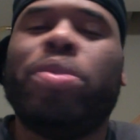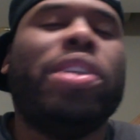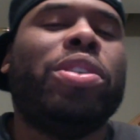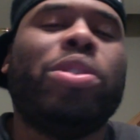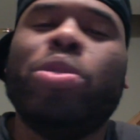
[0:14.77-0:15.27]

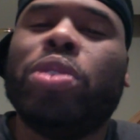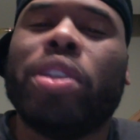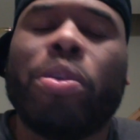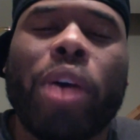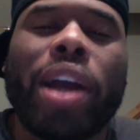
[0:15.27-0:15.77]
He's
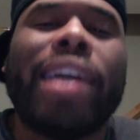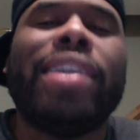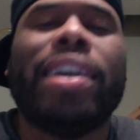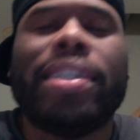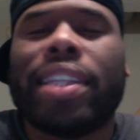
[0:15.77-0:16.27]
usually the one that
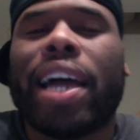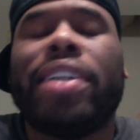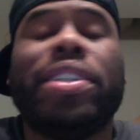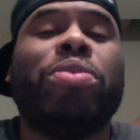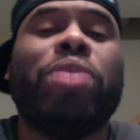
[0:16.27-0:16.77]
does a lot
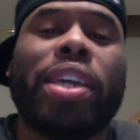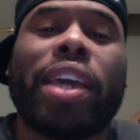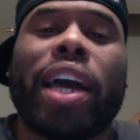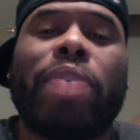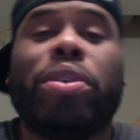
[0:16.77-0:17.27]
of these
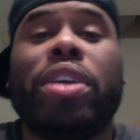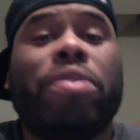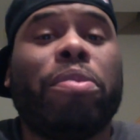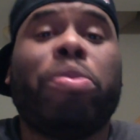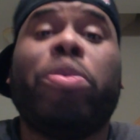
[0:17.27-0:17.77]
recaps or
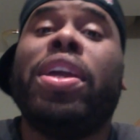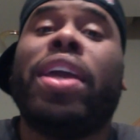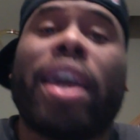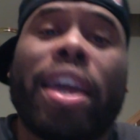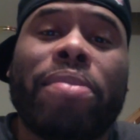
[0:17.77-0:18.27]
even
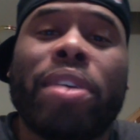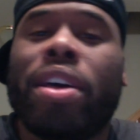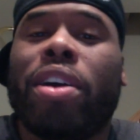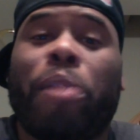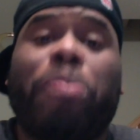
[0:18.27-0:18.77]
pre-game
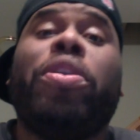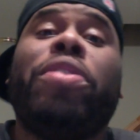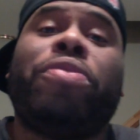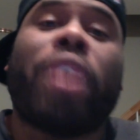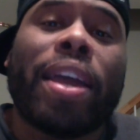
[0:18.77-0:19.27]
or
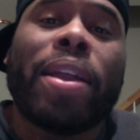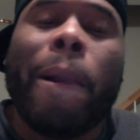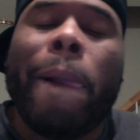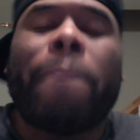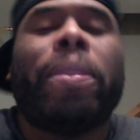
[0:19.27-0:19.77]
pre-fight
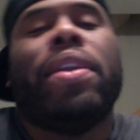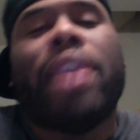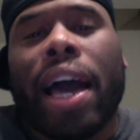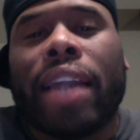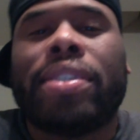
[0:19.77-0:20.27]

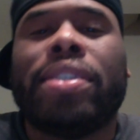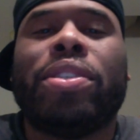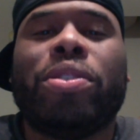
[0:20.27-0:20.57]
analysis,